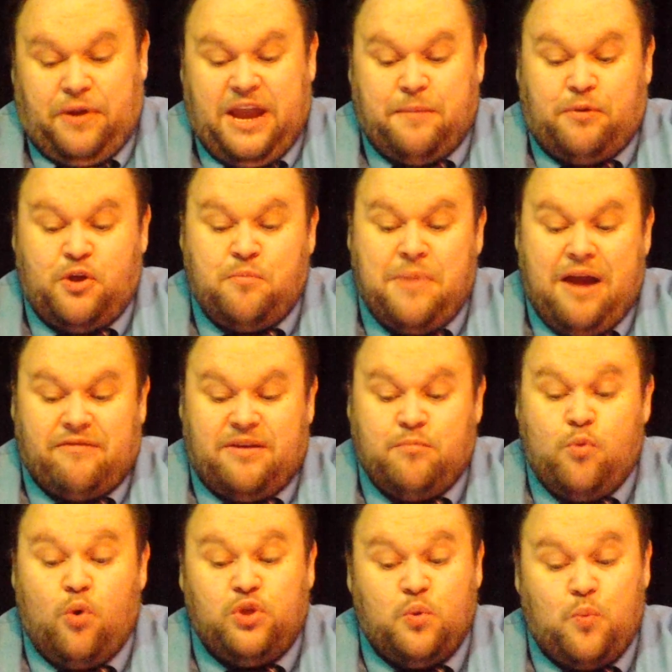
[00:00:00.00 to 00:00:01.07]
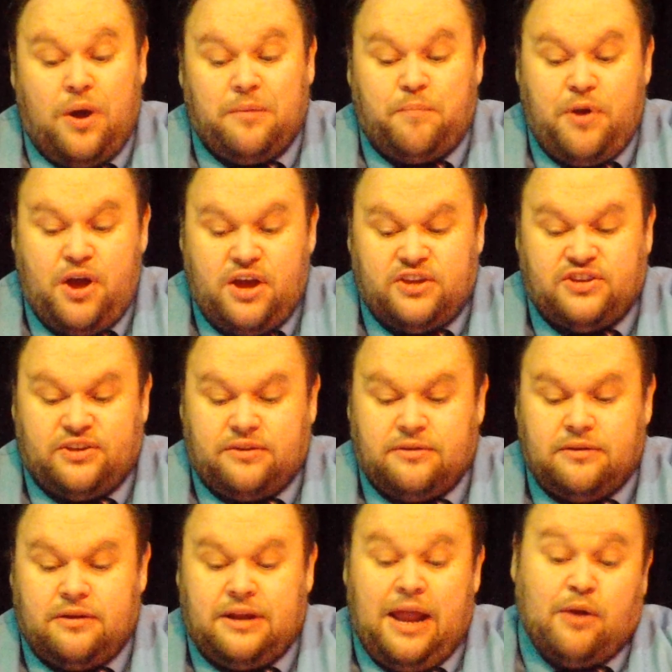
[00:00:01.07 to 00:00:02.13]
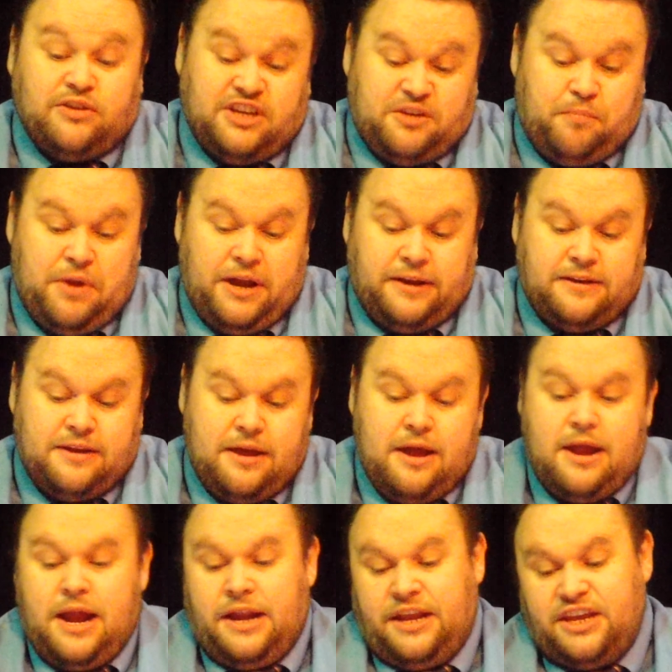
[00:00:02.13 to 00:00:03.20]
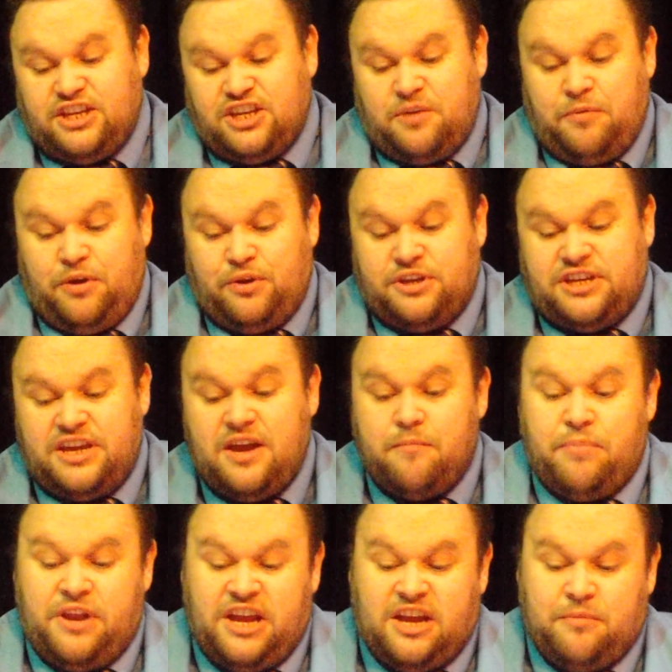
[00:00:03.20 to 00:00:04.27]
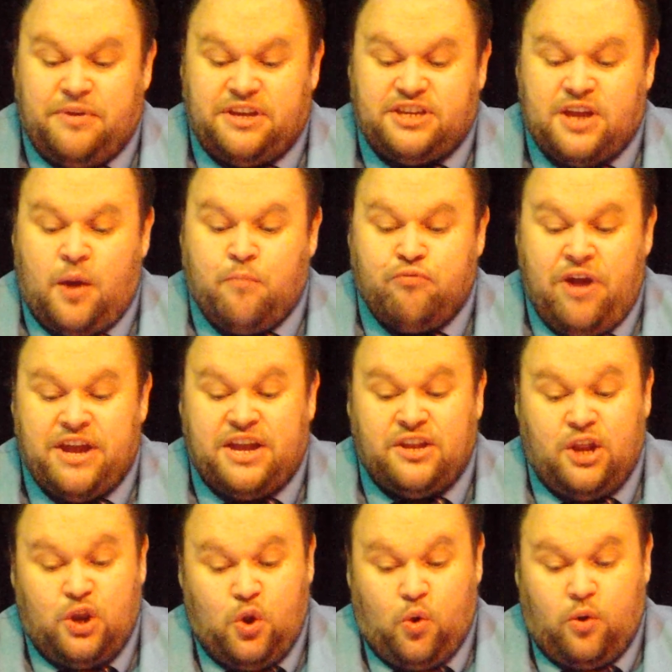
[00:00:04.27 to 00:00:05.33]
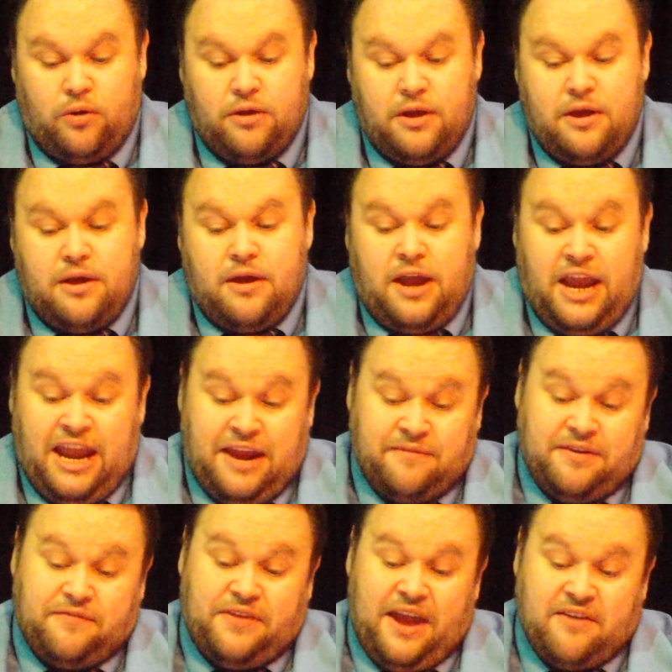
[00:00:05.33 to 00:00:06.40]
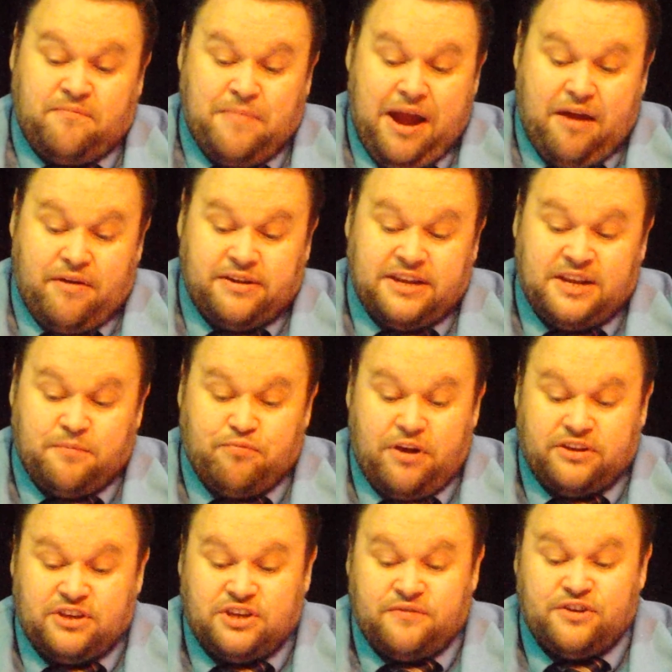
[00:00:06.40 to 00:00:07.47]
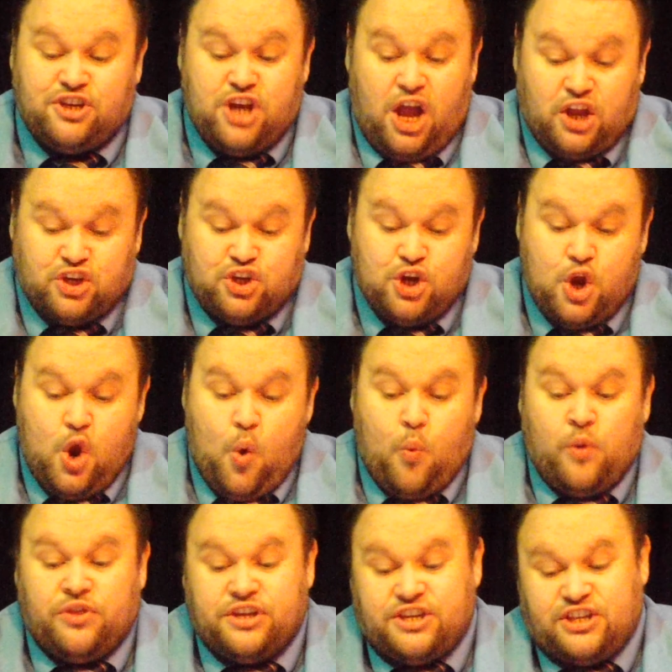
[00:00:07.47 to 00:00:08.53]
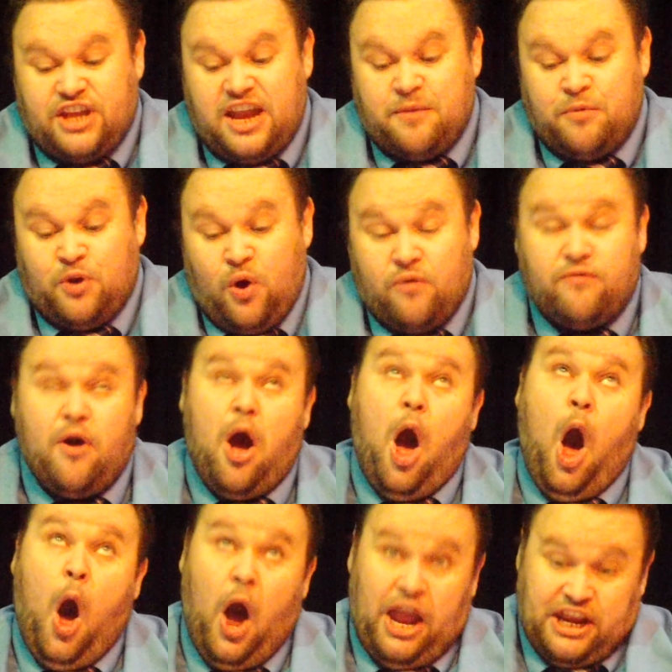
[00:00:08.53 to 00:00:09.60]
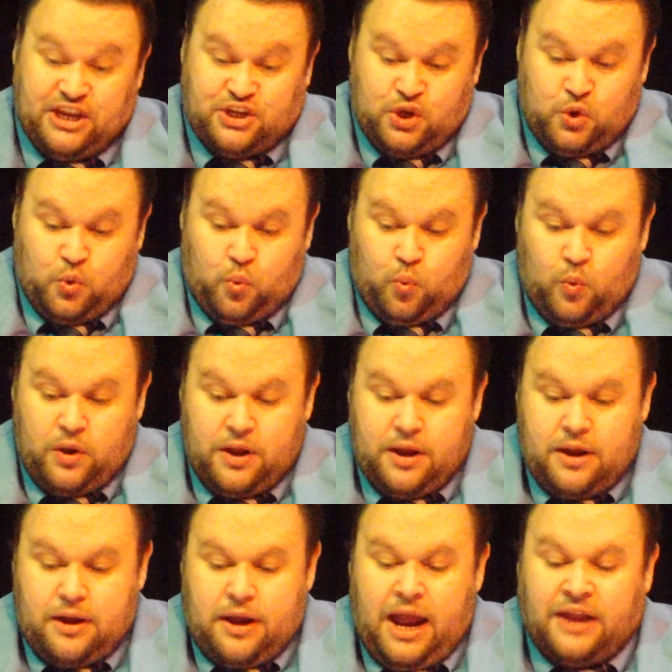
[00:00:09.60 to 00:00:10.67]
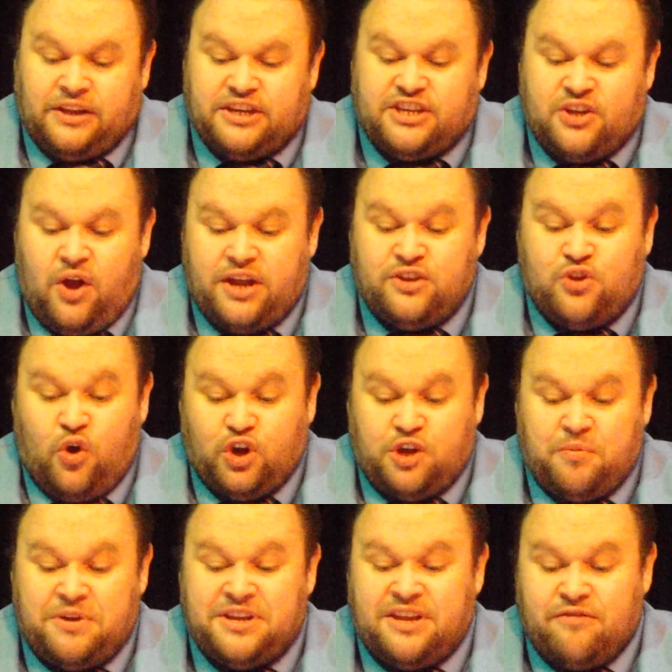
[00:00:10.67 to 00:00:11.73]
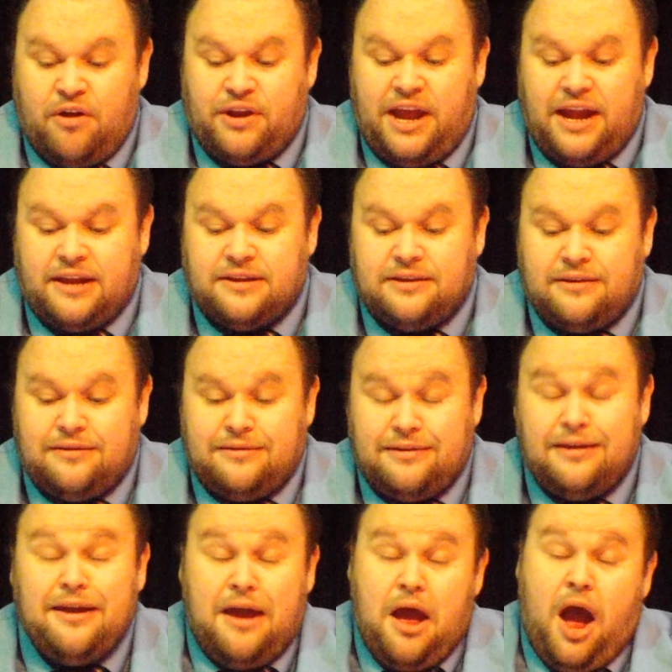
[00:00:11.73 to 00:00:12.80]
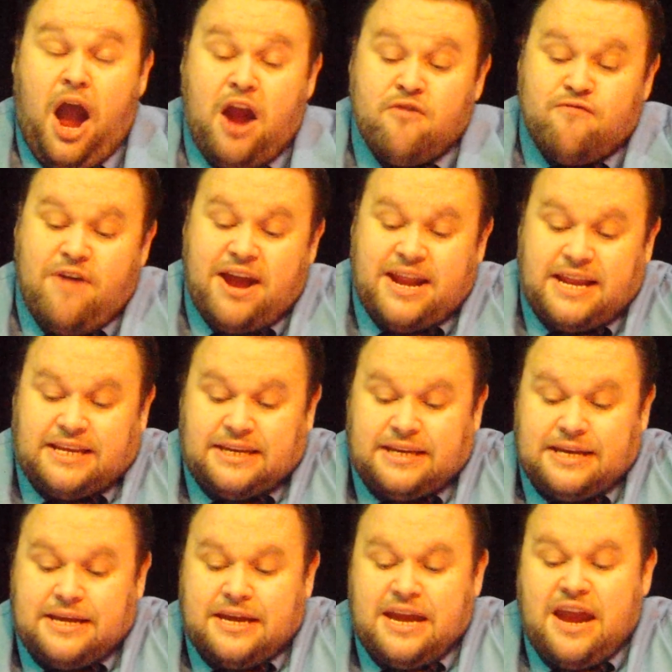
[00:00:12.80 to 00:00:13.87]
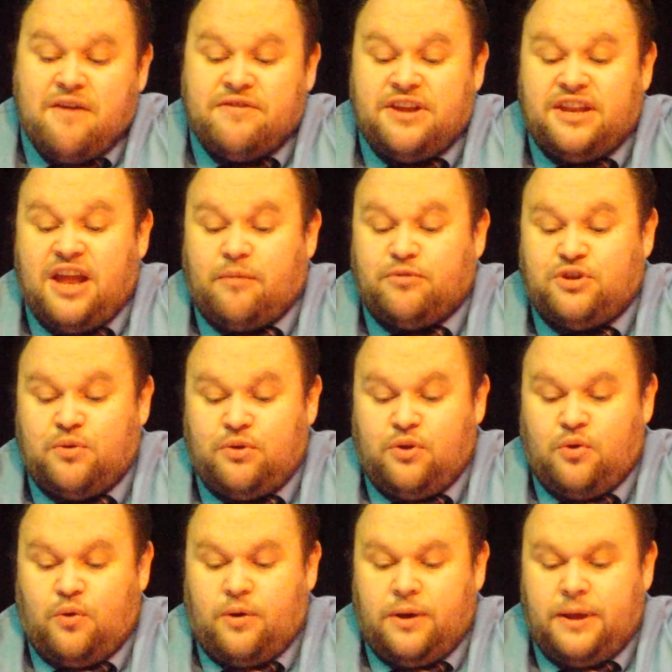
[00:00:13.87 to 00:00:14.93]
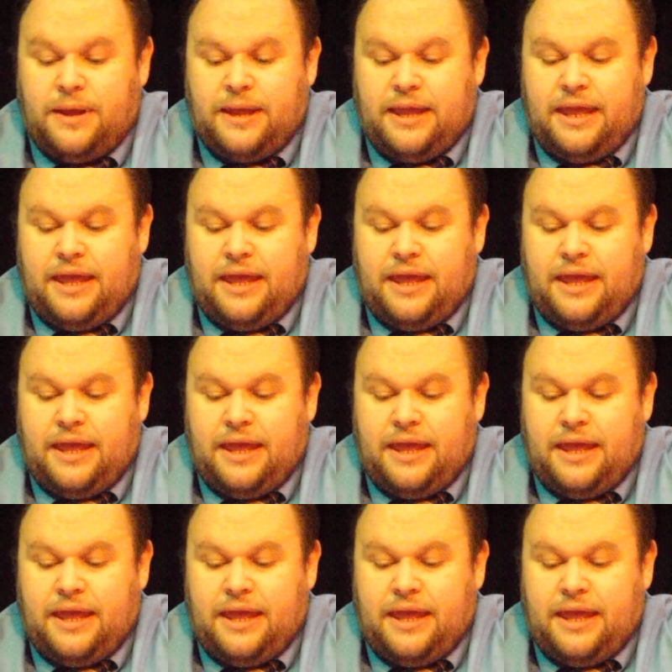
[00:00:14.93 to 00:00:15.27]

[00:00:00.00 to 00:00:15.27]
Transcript: are people who marry more than one person," Klaus explained. "In this community, polygamists are breaking the law, even if they have married in the presence of a judge, with the statement of 'I do' and the signed document in their own hand. I read it here in the nuptial law."